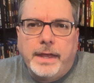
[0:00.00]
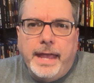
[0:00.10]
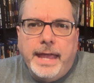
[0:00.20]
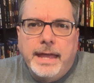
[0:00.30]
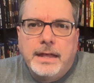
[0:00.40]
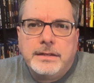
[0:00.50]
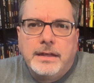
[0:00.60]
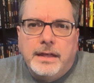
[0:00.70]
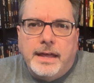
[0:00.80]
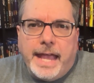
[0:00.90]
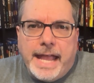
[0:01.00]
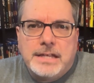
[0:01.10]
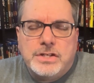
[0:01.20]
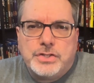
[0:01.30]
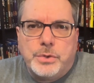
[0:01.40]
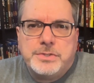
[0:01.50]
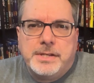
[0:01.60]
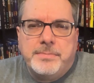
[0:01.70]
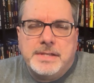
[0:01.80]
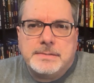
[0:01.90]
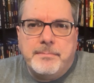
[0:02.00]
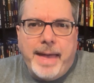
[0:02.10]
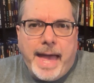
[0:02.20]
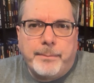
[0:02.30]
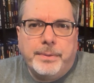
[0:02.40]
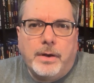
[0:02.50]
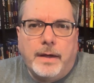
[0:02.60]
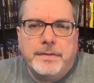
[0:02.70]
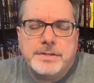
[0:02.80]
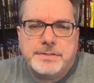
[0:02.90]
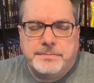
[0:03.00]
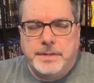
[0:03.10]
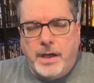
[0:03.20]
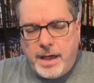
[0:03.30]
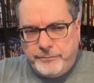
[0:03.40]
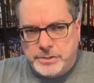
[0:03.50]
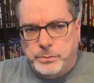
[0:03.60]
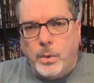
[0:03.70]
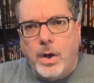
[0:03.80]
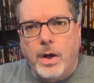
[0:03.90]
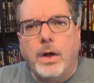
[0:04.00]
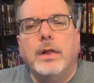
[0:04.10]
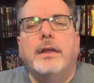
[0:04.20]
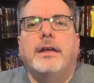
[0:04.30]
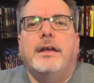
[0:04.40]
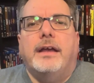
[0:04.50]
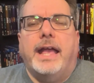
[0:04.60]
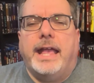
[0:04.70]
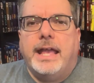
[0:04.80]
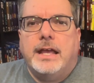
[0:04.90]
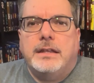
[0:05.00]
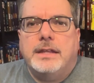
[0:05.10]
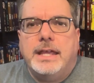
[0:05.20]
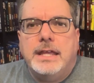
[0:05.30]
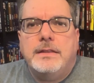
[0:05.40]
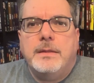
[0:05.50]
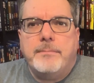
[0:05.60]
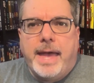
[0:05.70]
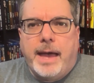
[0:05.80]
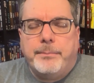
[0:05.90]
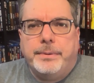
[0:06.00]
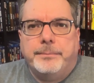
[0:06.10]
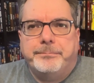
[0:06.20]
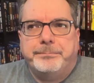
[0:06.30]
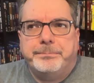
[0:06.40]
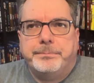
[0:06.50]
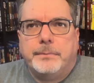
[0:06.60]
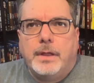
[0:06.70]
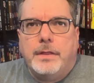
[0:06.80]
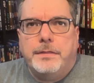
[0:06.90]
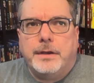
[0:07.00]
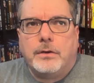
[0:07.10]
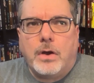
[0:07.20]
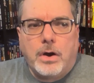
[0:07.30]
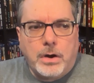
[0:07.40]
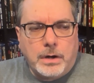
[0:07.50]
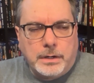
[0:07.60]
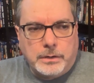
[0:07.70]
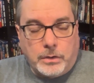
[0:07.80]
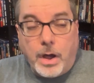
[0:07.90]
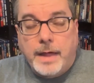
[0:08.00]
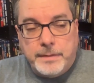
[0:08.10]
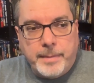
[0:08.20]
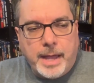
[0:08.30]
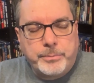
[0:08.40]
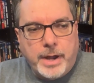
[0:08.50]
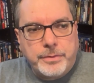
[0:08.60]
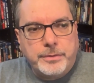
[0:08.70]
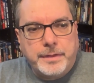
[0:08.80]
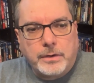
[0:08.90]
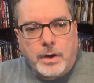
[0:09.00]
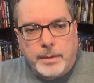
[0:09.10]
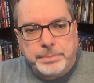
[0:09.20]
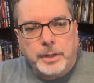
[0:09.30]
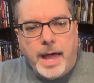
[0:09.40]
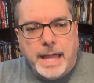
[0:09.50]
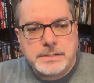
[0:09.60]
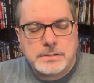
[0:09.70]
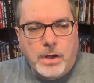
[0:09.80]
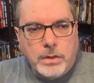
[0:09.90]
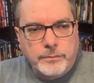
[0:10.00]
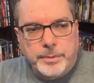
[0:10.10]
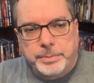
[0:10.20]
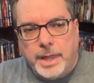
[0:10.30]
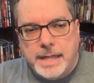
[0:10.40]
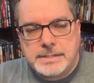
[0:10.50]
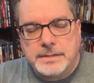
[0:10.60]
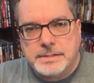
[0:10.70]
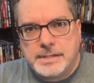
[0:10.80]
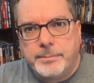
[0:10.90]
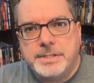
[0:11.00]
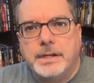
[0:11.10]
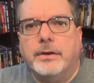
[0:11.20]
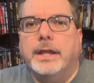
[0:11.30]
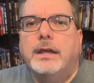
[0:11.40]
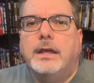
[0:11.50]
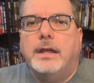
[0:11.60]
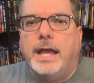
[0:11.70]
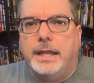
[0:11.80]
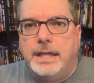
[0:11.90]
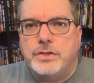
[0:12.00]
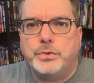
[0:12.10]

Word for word: And Andy shows him this map on this the office wall. And in the map, there are, or on the map rather, there are plots, all of the plots in the cemetery, and each